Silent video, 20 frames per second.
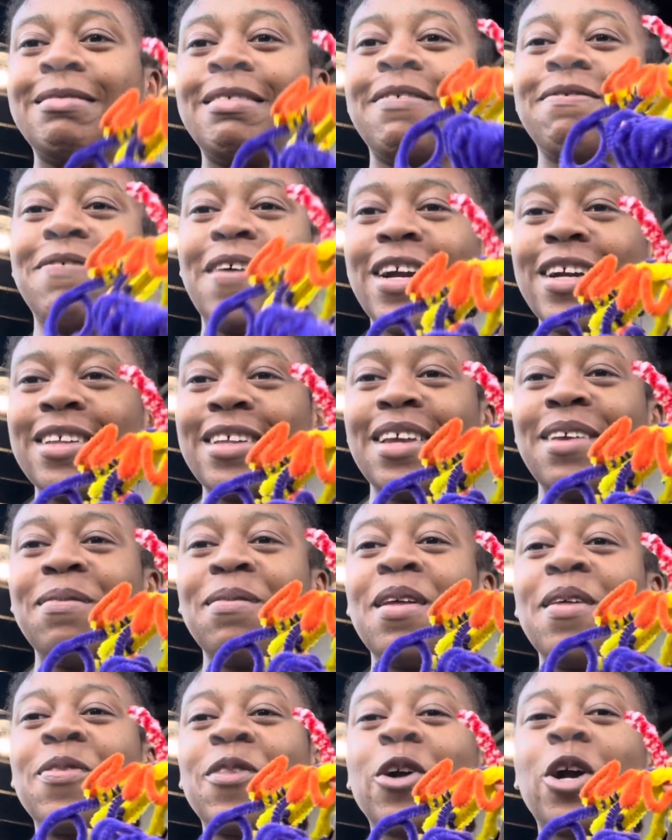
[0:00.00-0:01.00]
Finally,
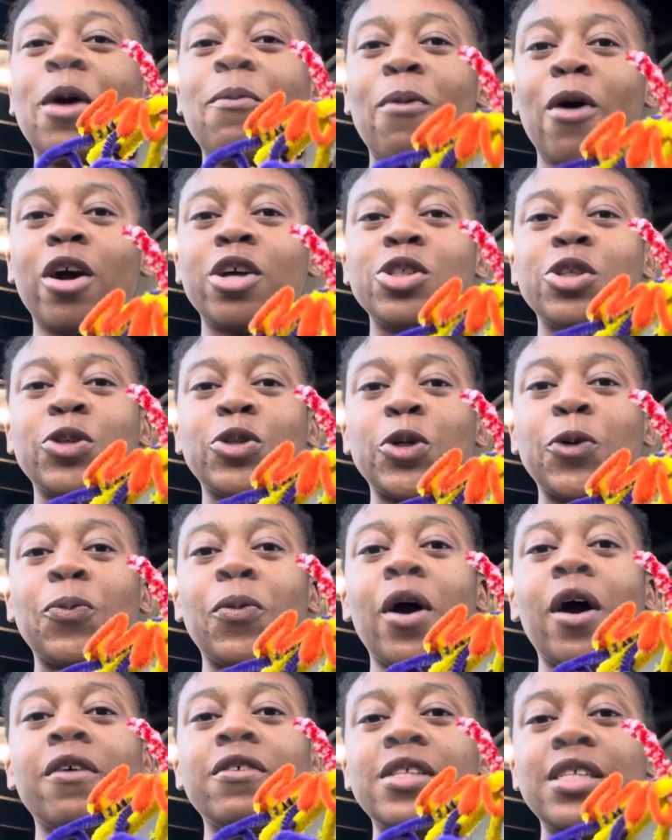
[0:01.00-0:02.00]
the carboxyl group
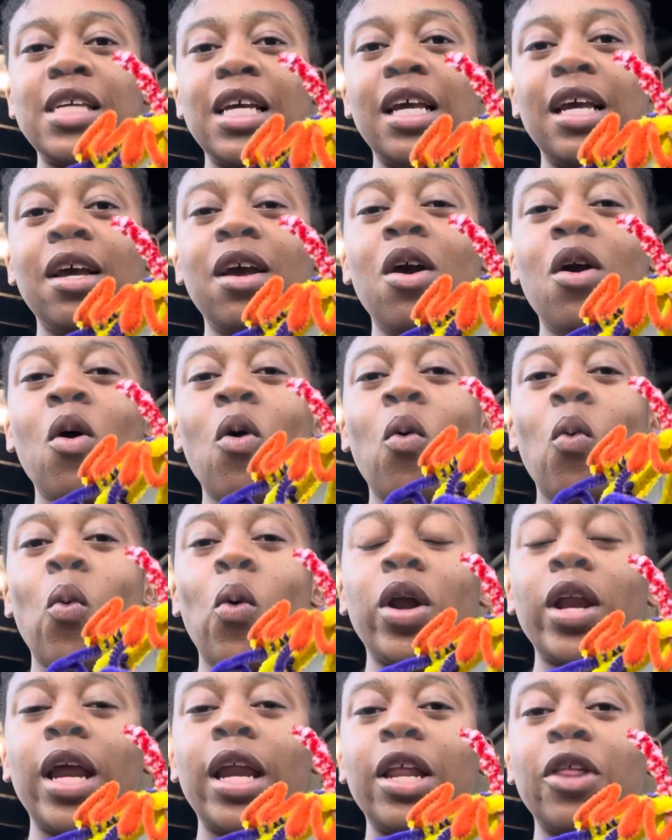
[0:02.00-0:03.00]
of
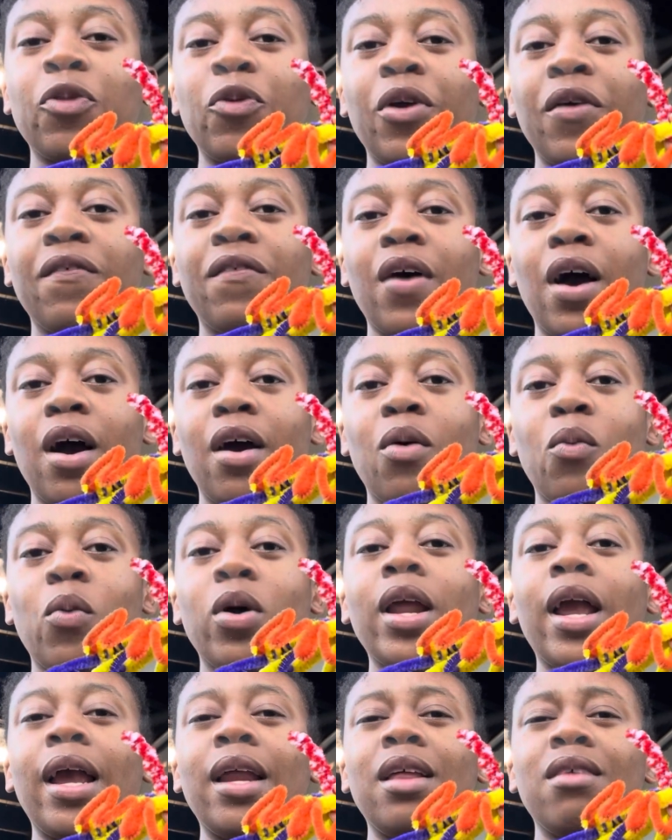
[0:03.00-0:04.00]

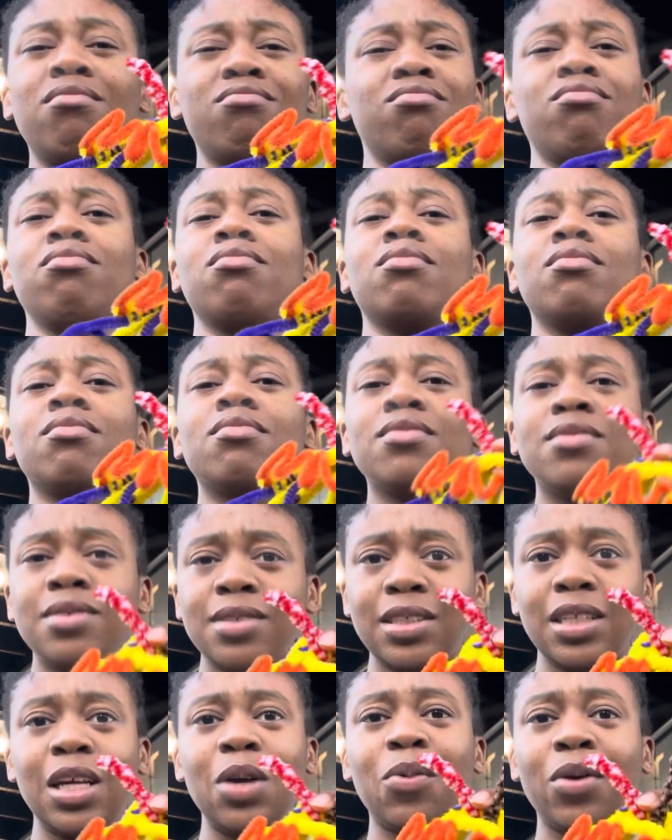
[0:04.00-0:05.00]

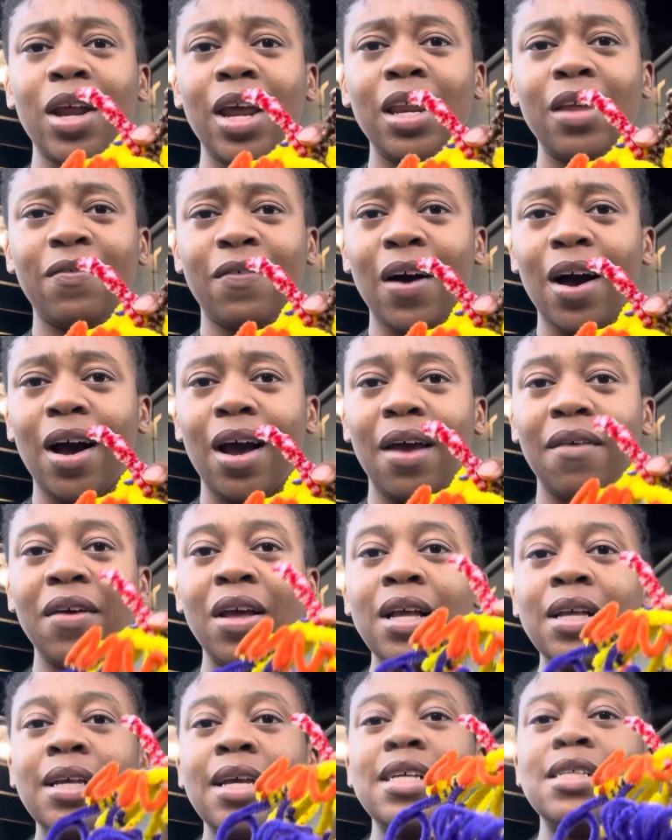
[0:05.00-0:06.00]
C185
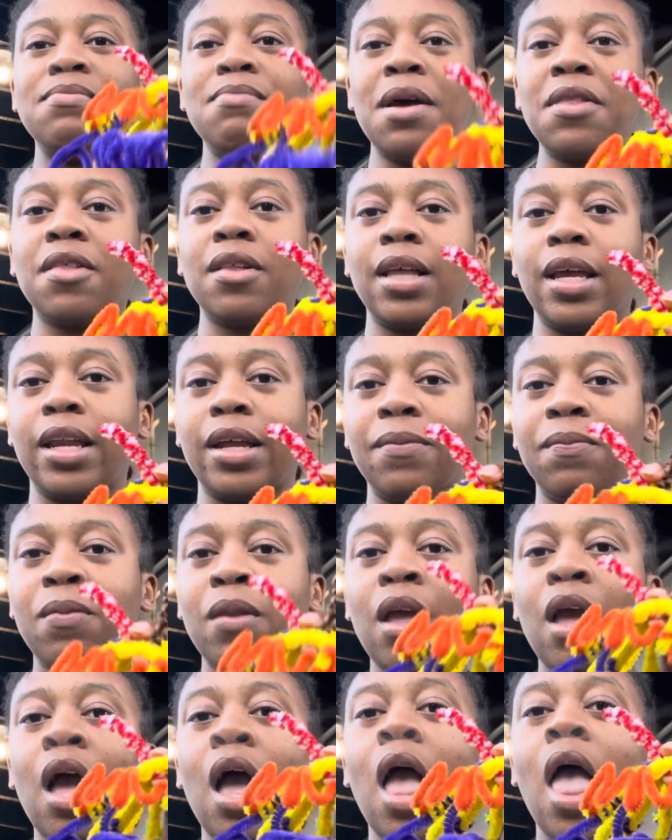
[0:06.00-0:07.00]
is methylated.
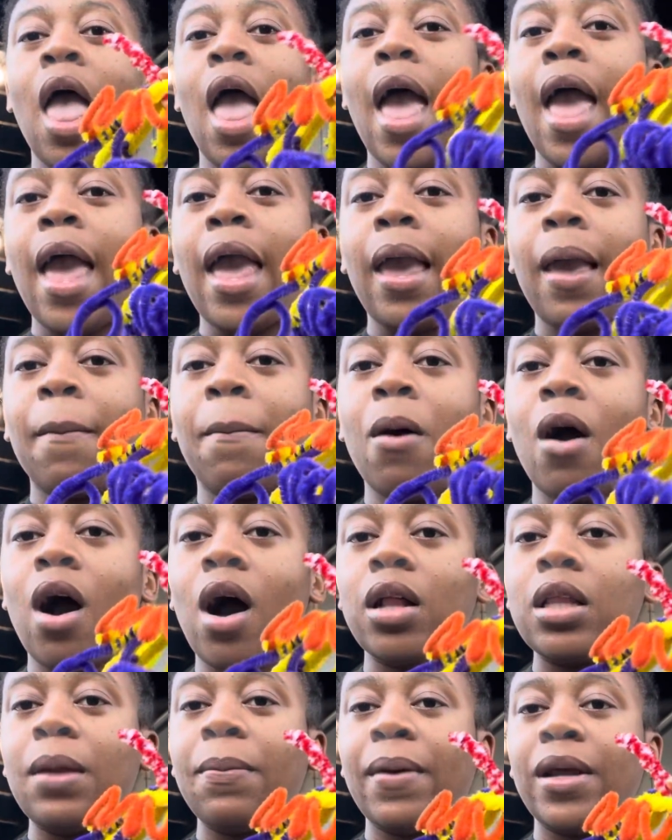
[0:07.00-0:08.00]
A
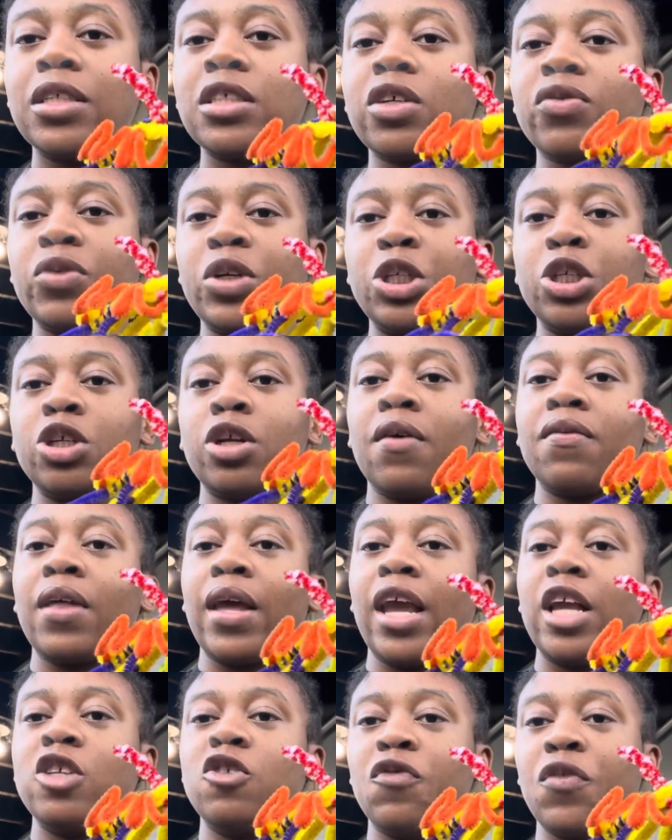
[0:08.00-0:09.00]
polybasic region of the
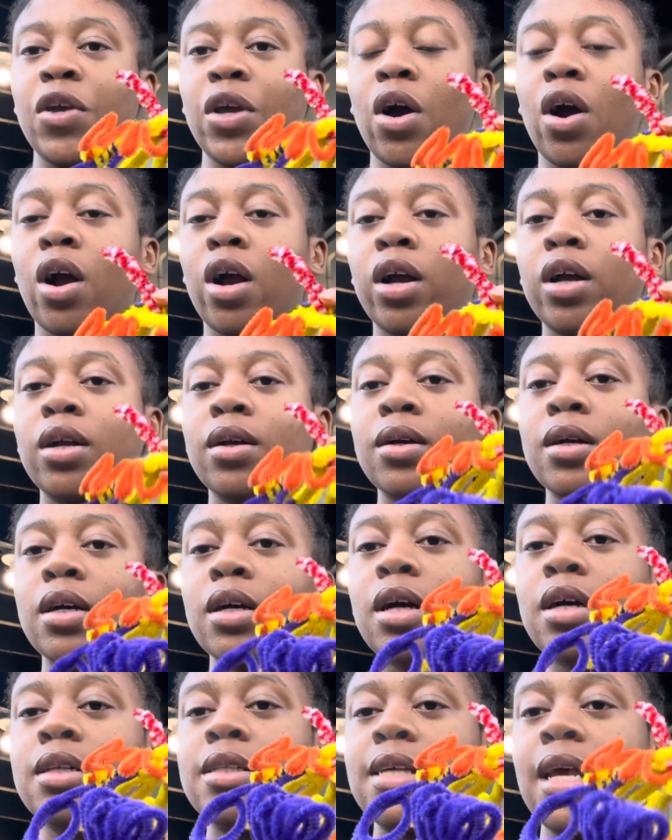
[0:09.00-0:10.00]
HVR
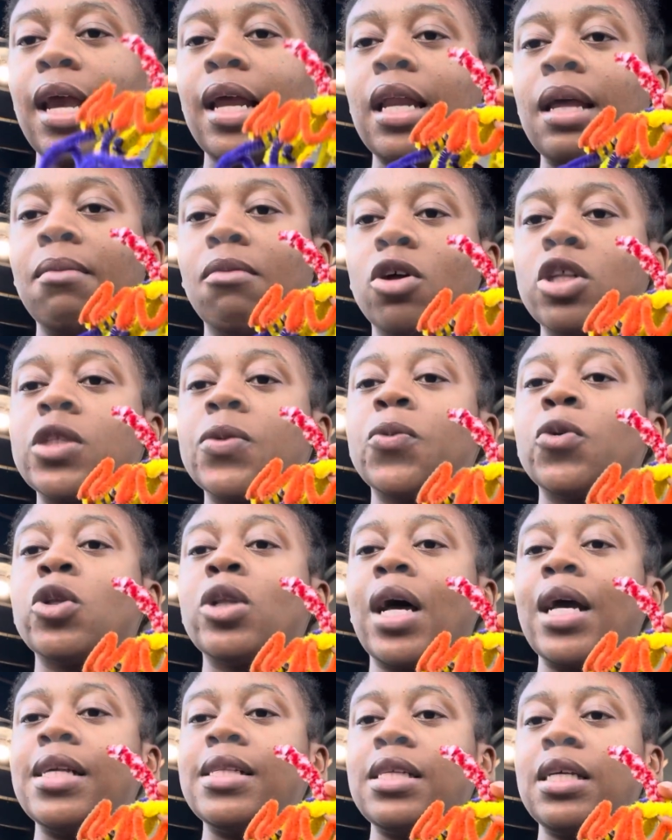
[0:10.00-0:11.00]
containing multiple
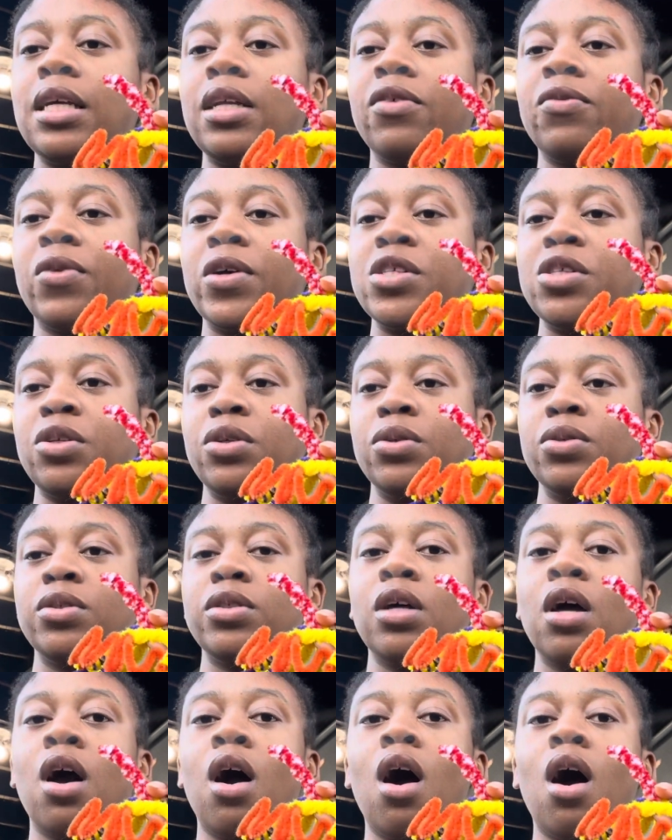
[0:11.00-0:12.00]
lysine residues
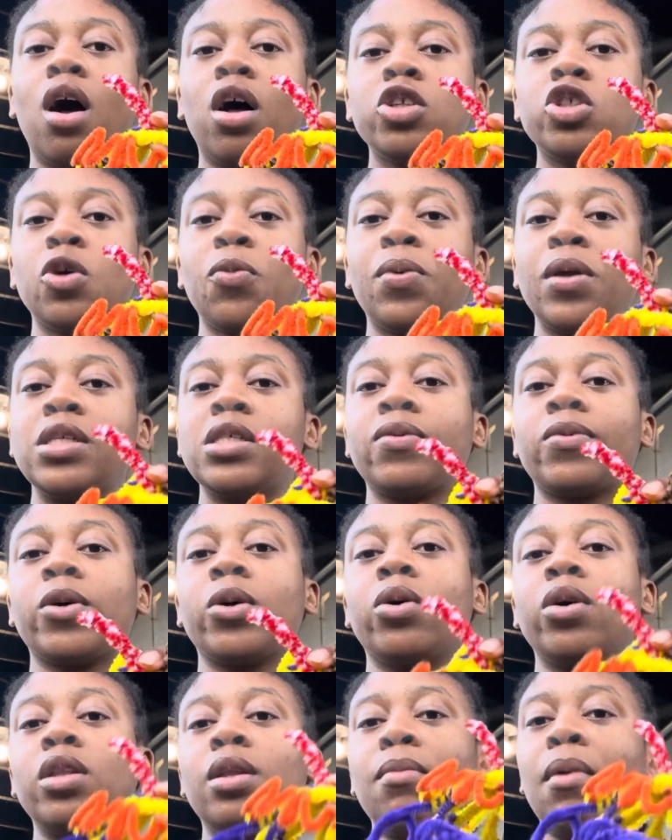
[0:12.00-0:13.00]
also plays a role
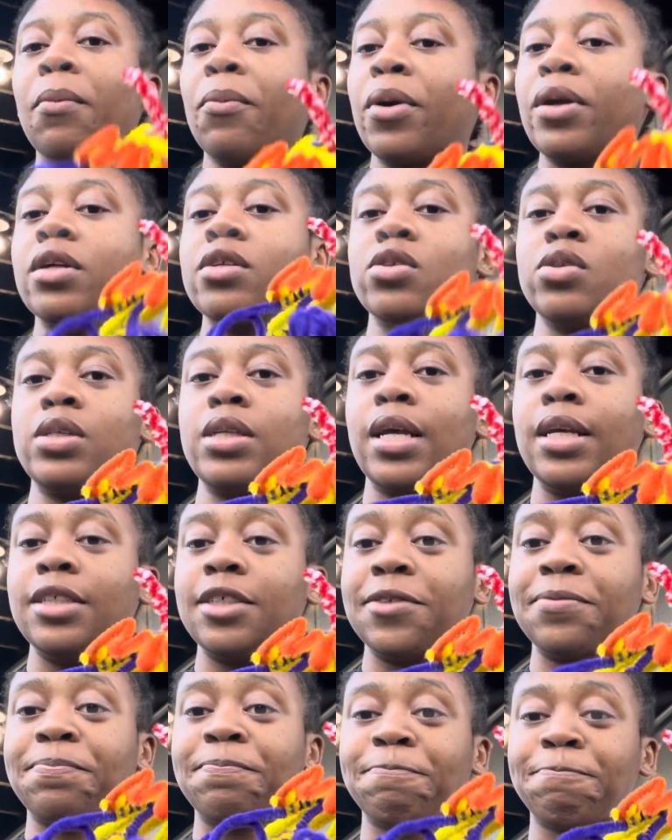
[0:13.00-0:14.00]
in the membrane association.